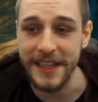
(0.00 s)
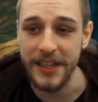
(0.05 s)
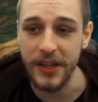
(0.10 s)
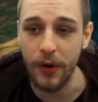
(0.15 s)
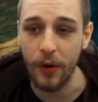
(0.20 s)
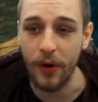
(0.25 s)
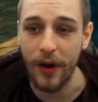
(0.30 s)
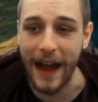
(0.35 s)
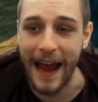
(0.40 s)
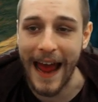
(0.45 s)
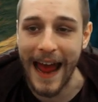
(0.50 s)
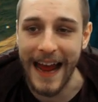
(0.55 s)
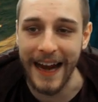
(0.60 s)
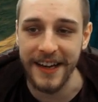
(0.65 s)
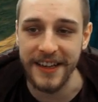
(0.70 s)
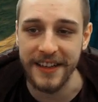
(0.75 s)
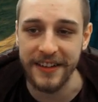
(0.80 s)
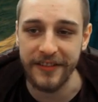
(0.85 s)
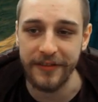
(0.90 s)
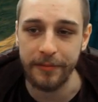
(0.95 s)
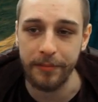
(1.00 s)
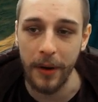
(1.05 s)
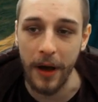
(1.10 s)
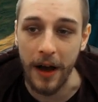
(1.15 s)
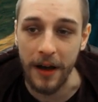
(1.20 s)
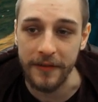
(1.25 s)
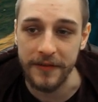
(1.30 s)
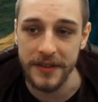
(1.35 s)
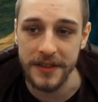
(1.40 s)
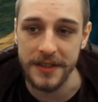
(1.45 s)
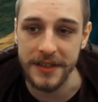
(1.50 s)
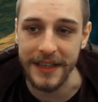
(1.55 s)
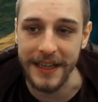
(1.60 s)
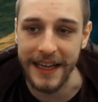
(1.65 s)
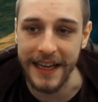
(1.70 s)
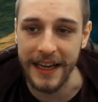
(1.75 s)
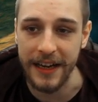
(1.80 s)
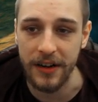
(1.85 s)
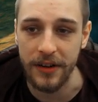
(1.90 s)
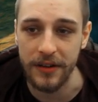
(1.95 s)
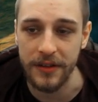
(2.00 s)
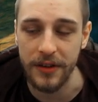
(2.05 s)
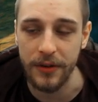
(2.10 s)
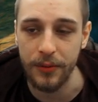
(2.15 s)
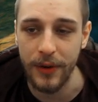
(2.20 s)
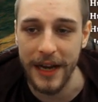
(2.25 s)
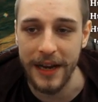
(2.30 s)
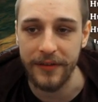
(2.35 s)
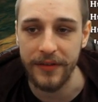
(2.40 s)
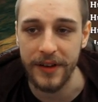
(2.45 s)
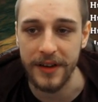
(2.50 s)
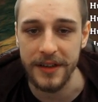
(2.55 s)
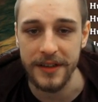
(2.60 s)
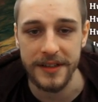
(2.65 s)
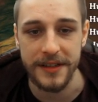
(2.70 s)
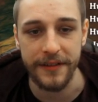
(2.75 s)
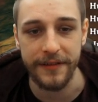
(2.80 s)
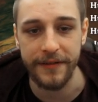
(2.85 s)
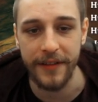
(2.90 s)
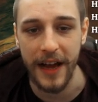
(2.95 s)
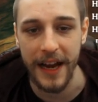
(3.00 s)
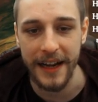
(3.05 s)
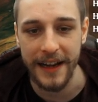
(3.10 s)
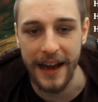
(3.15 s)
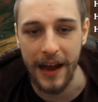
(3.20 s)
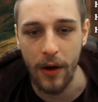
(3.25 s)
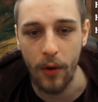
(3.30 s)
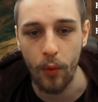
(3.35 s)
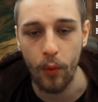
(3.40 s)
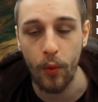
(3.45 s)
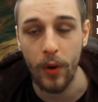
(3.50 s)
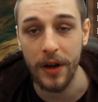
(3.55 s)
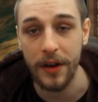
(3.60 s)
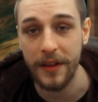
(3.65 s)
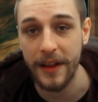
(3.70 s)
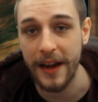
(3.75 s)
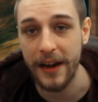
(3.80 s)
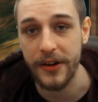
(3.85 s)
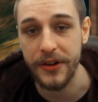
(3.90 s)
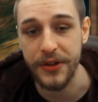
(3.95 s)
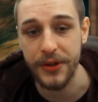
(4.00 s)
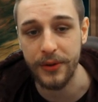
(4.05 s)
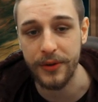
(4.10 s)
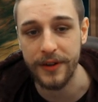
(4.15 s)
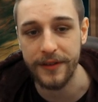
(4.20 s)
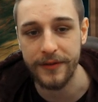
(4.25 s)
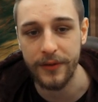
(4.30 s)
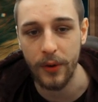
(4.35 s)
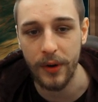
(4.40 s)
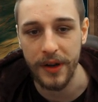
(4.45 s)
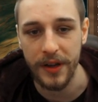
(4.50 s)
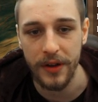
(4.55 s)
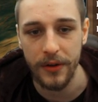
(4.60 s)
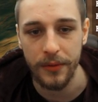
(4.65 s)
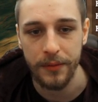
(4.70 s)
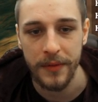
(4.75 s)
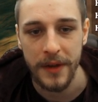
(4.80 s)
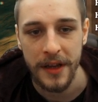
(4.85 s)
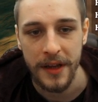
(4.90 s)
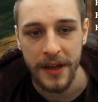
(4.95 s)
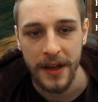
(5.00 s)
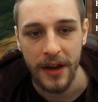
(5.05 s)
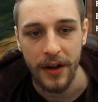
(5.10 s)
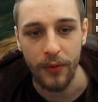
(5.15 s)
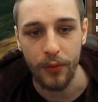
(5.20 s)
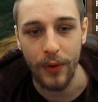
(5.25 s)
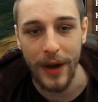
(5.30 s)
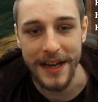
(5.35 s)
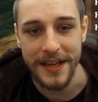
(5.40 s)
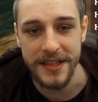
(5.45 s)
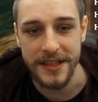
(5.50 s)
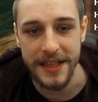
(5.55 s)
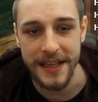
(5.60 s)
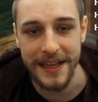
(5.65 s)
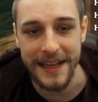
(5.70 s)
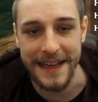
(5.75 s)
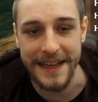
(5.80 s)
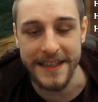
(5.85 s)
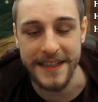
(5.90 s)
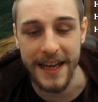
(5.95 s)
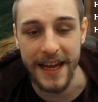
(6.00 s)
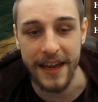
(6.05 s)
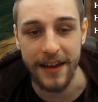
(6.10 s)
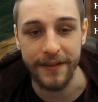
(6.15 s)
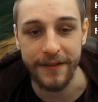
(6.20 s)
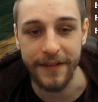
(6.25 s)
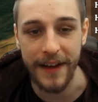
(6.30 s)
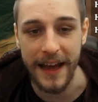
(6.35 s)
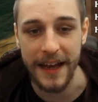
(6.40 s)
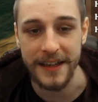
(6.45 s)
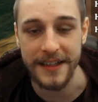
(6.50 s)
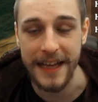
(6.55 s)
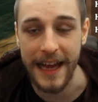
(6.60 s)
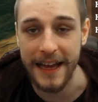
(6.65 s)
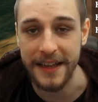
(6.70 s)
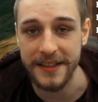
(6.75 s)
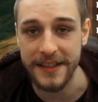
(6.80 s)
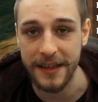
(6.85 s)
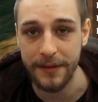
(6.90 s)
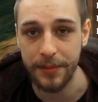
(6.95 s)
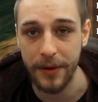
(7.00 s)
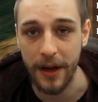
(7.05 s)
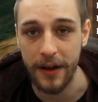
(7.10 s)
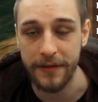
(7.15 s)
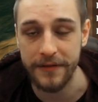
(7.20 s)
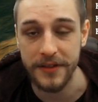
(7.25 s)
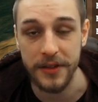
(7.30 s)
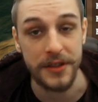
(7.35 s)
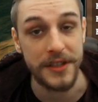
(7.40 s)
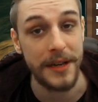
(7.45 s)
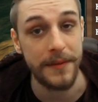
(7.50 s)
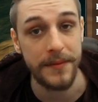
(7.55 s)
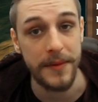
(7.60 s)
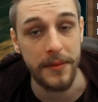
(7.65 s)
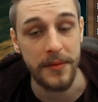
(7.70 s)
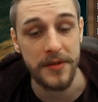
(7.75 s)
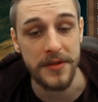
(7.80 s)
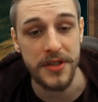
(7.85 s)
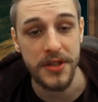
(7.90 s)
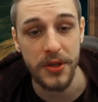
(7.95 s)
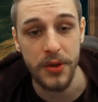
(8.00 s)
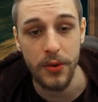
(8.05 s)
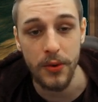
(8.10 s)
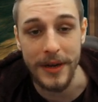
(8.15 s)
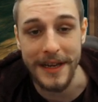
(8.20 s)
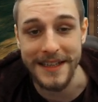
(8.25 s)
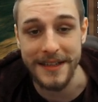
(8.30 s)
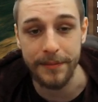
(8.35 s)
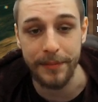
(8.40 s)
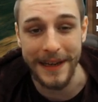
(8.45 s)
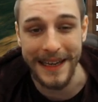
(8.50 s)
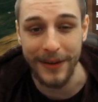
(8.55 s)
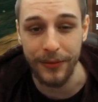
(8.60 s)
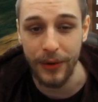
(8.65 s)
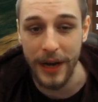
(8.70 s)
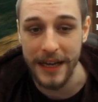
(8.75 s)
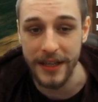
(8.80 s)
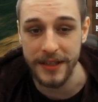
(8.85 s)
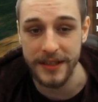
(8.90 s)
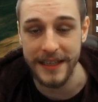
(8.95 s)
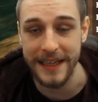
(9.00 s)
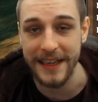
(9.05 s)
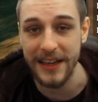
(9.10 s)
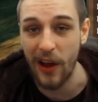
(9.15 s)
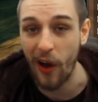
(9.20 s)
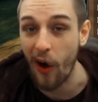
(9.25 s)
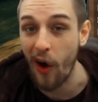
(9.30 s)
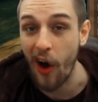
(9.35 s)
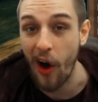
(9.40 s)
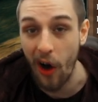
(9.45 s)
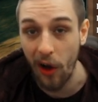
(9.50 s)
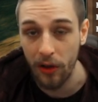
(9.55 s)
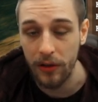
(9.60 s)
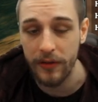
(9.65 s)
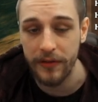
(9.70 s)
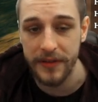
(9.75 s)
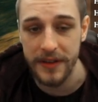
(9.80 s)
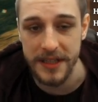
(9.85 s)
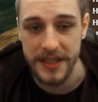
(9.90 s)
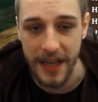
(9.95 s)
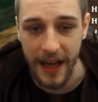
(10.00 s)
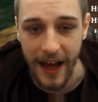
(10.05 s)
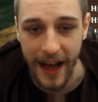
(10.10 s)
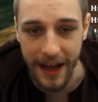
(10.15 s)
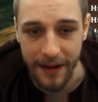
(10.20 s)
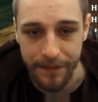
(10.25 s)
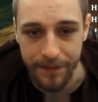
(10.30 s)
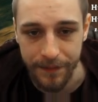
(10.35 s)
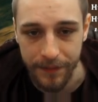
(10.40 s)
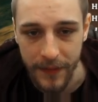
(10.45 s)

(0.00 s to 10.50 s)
your active buffs here in the Raven to find out what they are doing for you. Rested is a fantastic buff. So tip number 2 is be rested all of the time.